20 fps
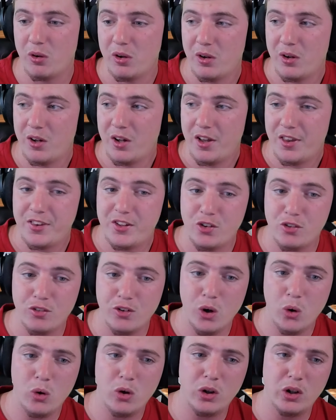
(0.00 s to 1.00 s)
no
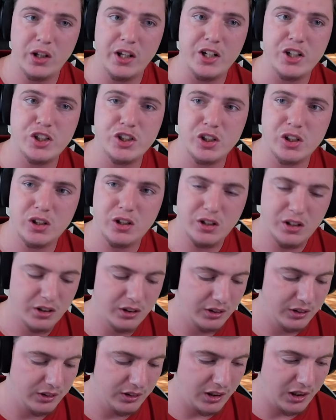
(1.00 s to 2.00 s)

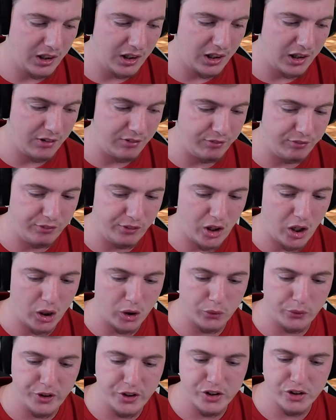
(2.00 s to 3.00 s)
glacier
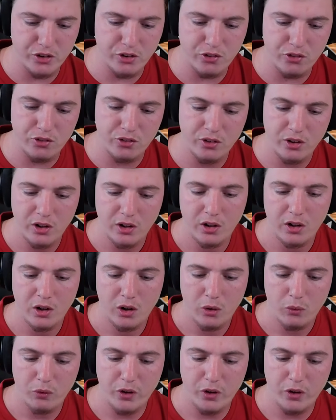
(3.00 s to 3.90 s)
flock creatures,